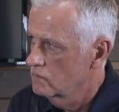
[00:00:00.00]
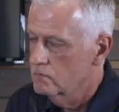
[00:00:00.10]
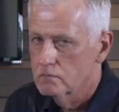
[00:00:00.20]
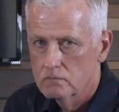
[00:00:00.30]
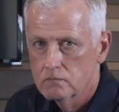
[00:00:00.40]

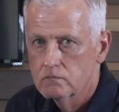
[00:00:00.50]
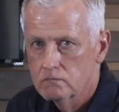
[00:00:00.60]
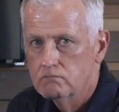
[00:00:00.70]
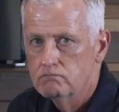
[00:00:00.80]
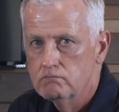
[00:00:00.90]

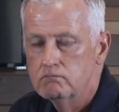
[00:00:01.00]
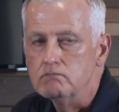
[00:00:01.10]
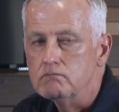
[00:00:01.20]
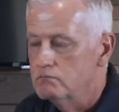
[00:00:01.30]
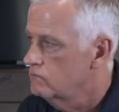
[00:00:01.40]

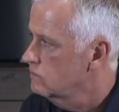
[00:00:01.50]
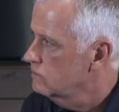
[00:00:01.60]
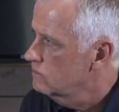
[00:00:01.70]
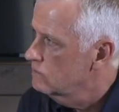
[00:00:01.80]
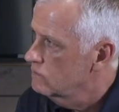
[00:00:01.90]

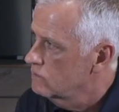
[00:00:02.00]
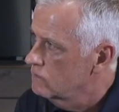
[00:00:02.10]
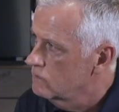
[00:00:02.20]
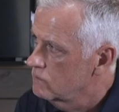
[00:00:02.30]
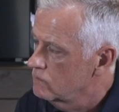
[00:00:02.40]

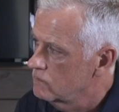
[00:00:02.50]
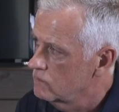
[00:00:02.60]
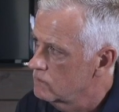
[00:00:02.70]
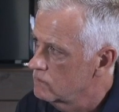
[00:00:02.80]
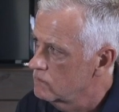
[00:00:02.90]

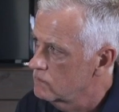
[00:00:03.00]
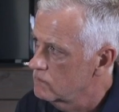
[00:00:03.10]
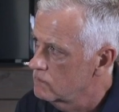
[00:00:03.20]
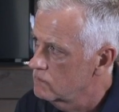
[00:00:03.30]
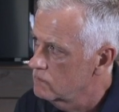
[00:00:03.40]

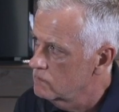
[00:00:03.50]
The person shown says nothing.